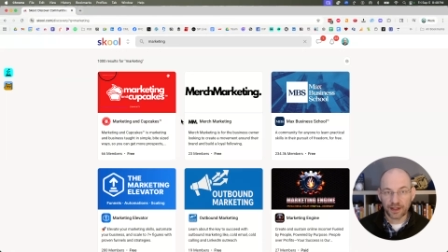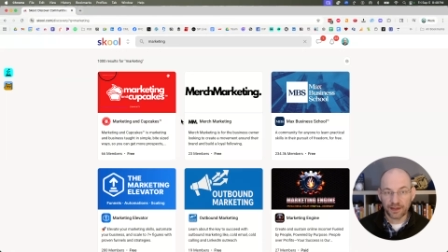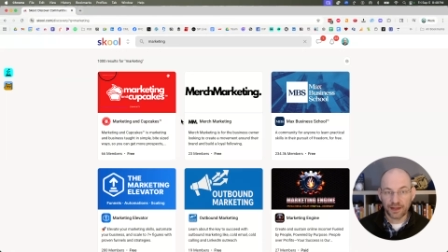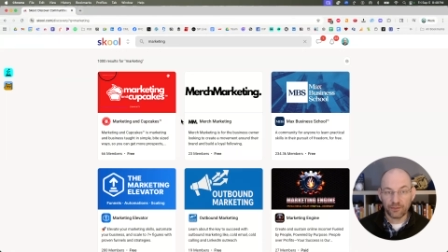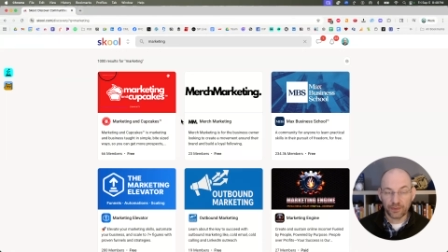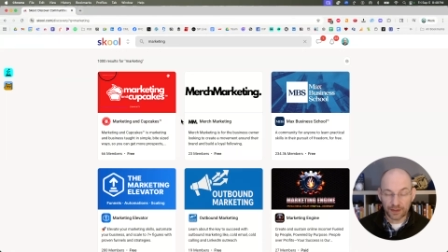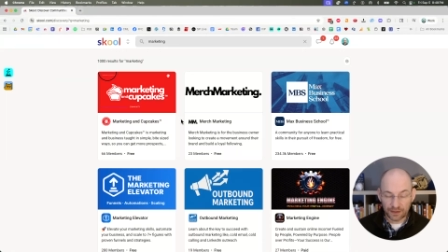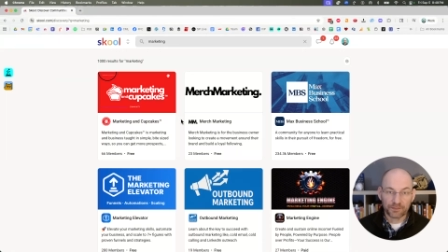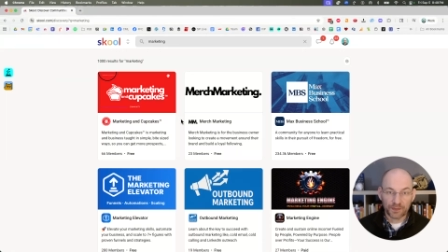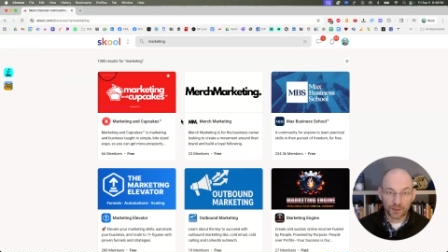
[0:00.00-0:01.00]
and they
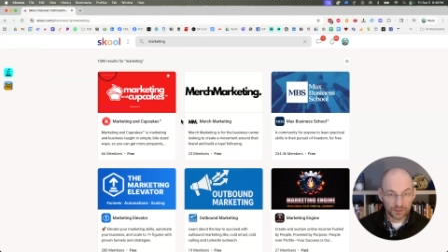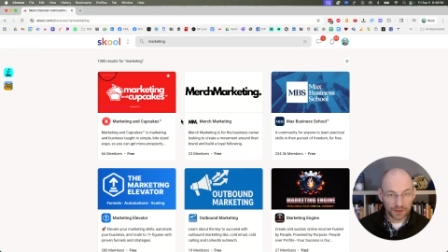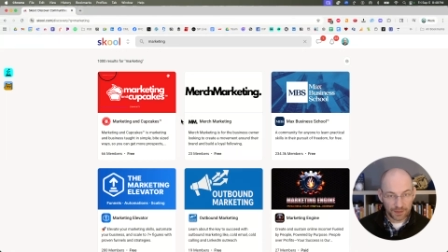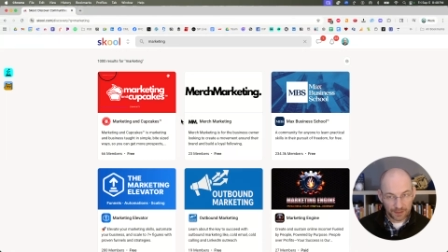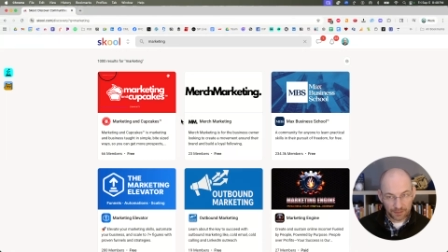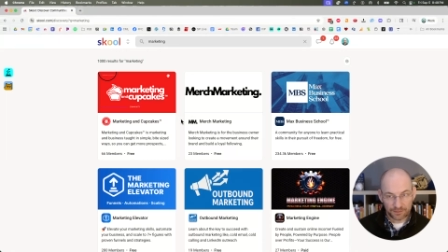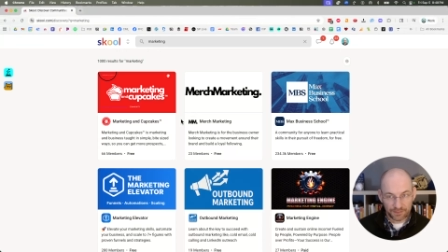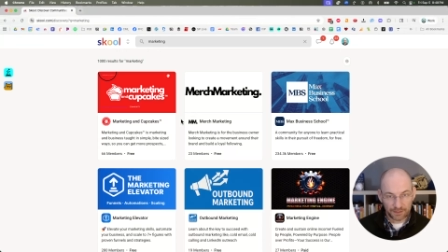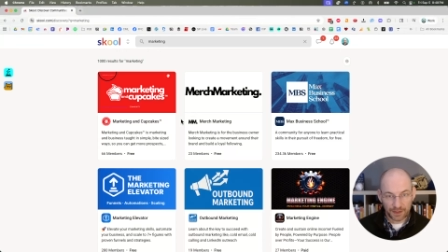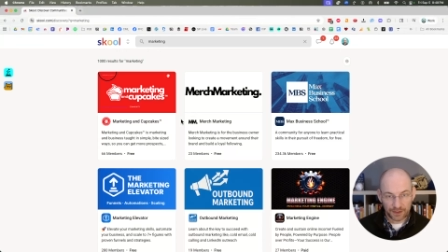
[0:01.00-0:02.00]
will hopefully be able to
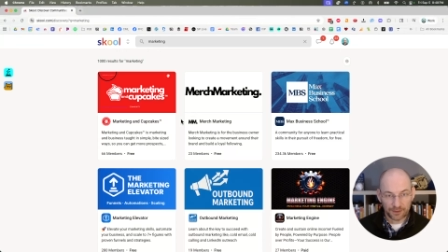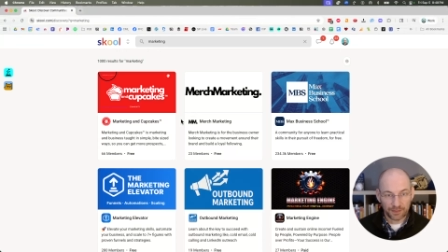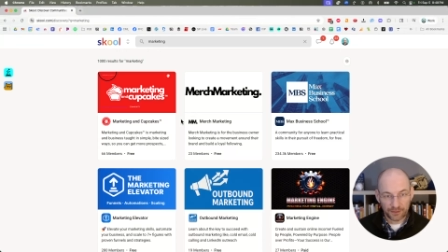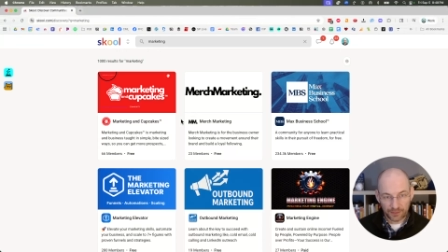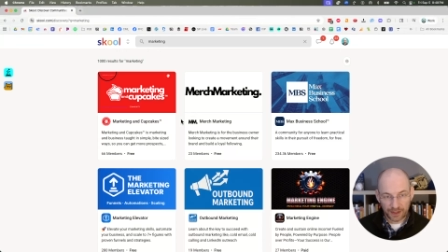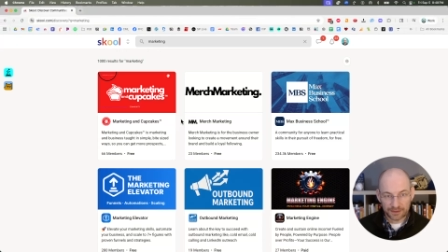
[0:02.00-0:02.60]
find my group this way.